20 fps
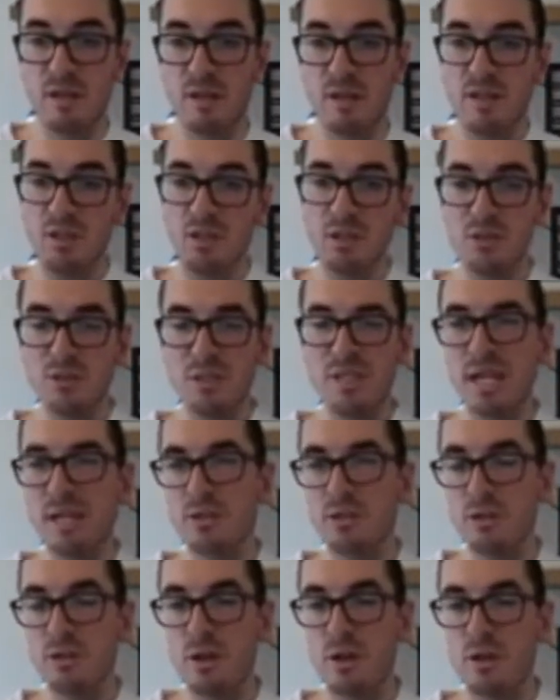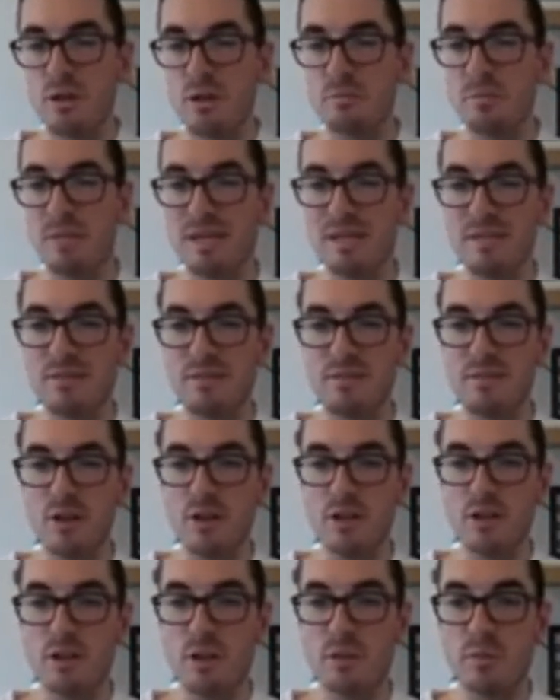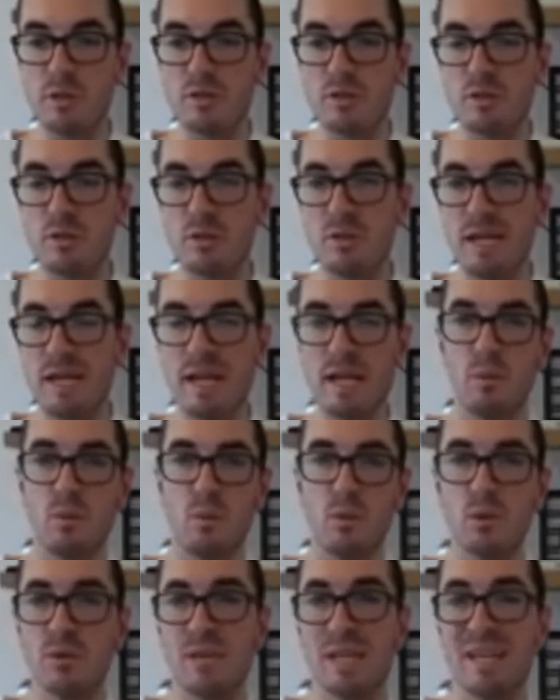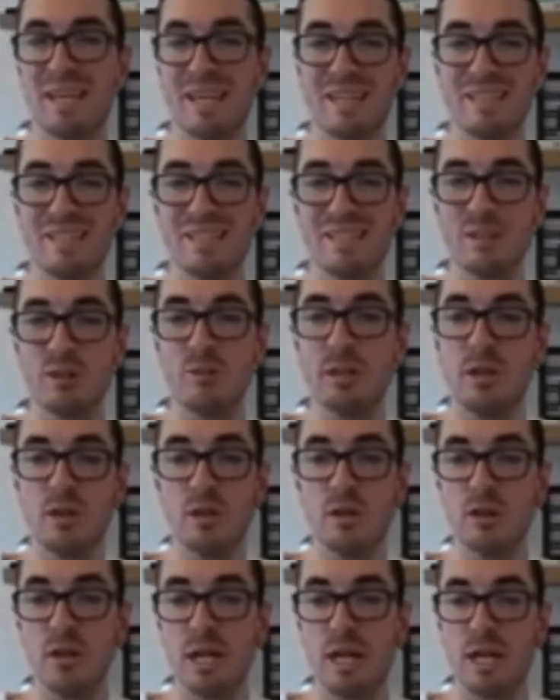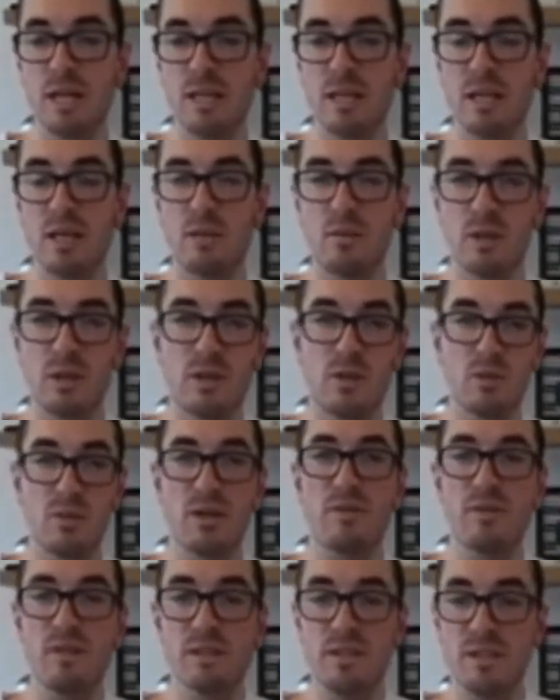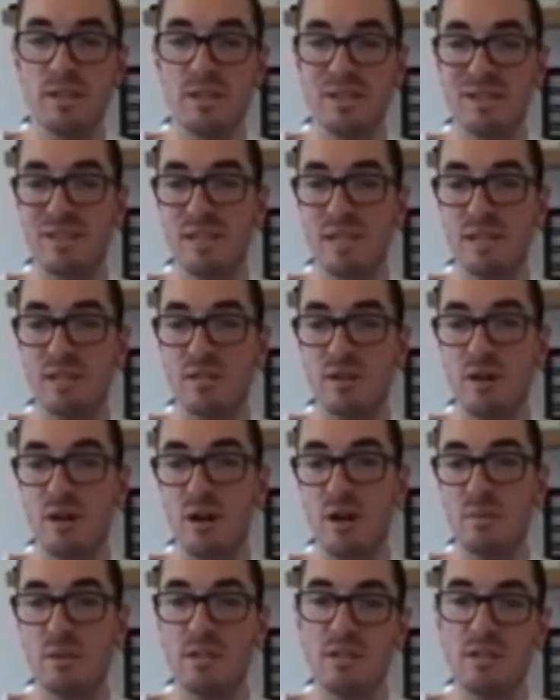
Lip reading: This shouldn't take too long, but the first time you do it, it will take a little bit longer than when you revisit it a second time.